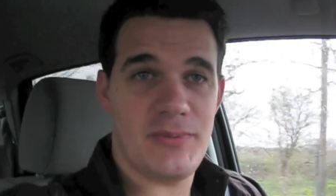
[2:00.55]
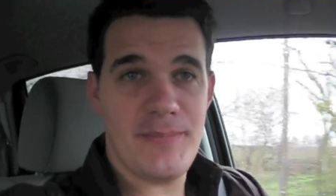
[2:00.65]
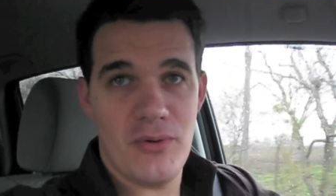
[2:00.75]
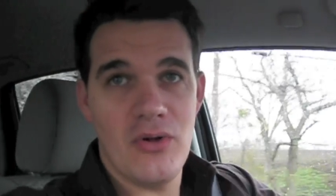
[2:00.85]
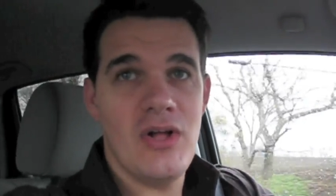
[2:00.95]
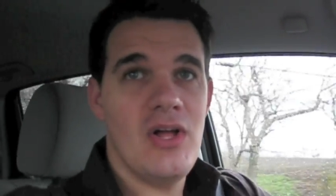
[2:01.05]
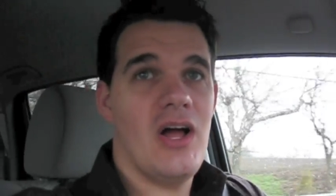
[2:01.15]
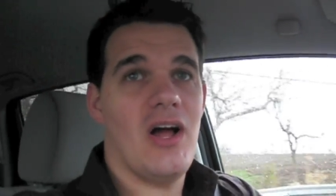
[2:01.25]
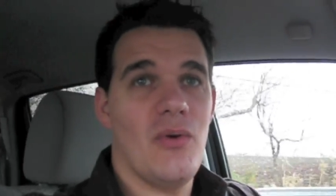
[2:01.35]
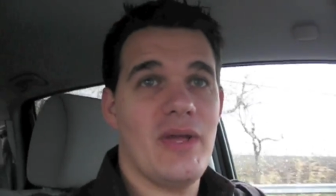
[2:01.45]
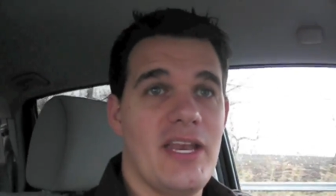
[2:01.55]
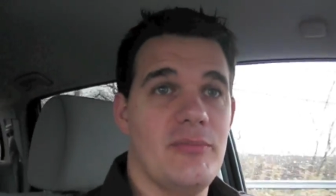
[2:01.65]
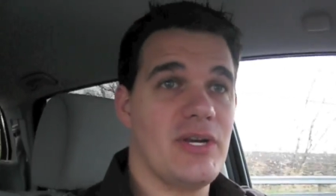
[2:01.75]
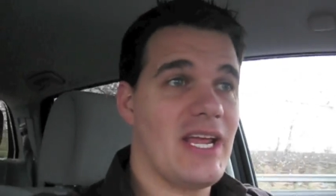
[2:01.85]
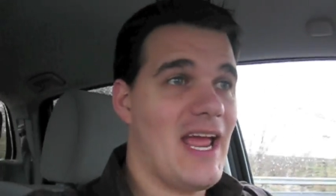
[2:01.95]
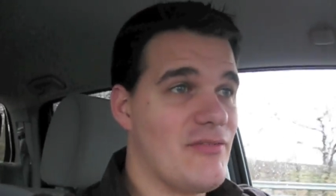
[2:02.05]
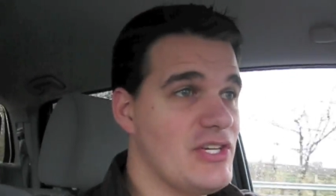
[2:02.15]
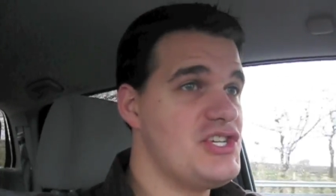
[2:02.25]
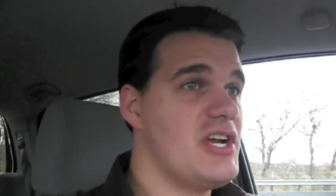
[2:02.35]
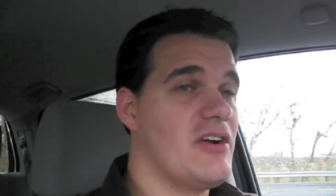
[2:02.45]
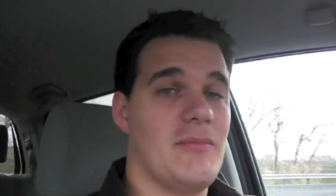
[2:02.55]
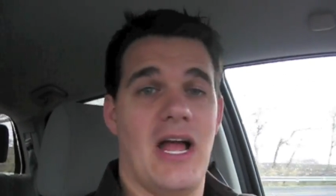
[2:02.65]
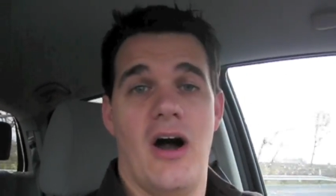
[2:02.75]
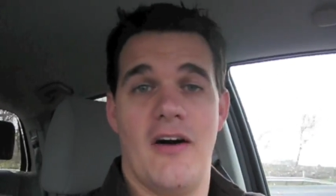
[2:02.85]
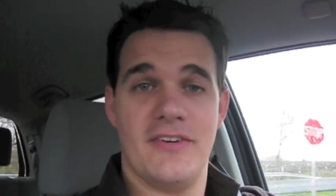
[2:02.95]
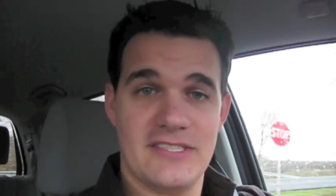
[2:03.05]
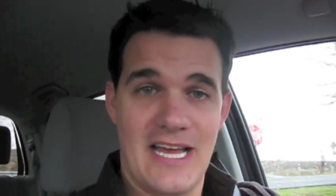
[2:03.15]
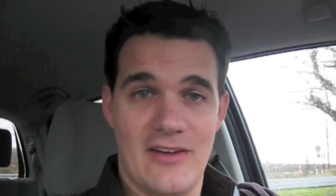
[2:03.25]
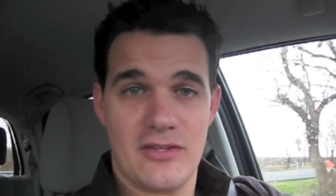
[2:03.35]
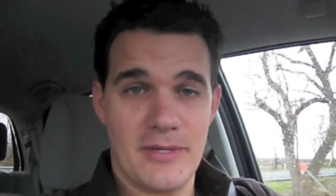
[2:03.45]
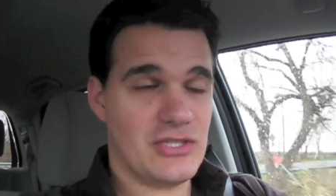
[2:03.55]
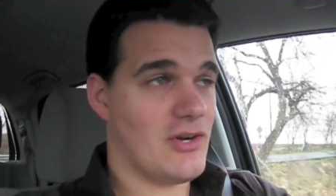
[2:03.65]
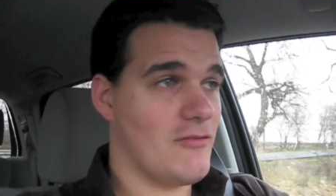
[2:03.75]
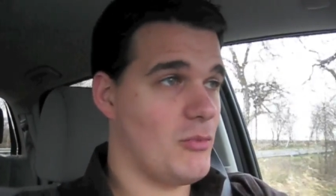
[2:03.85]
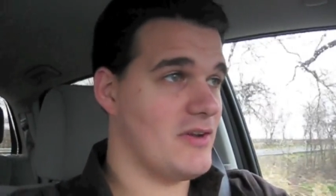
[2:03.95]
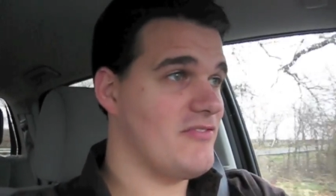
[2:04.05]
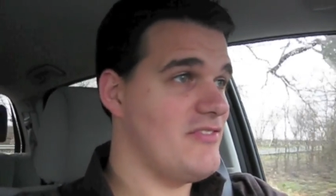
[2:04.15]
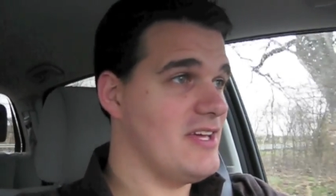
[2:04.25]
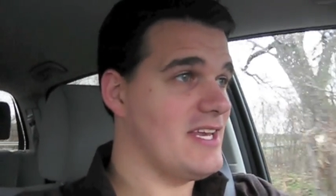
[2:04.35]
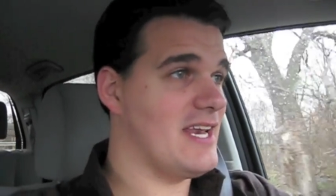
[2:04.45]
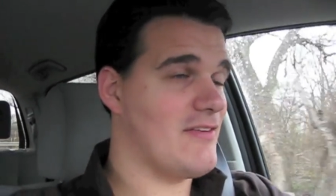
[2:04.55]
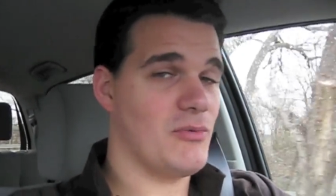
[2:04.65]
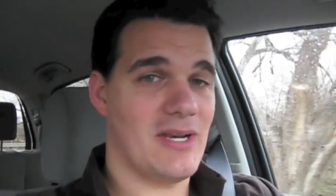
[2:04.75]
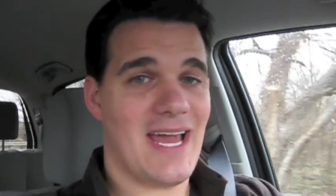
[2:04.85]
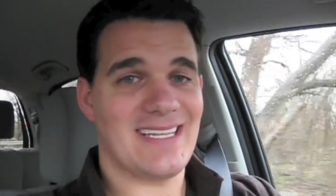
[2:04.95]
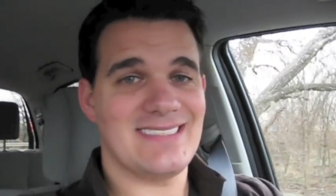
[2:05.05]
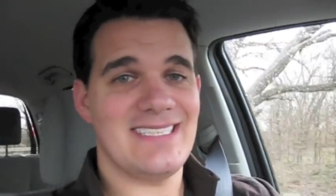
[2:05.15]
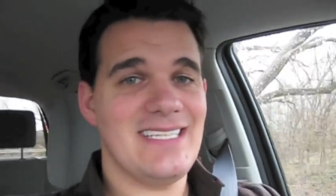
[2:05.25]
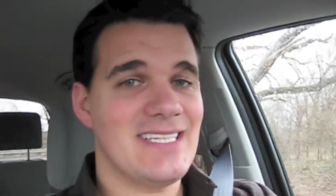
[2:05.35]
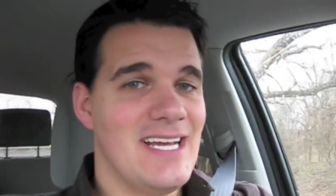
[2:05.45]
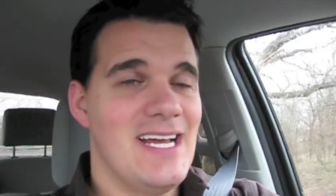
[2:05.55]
people, uh, we had to bring every chair in my office out to make sure everyone fit and everyone had a seat.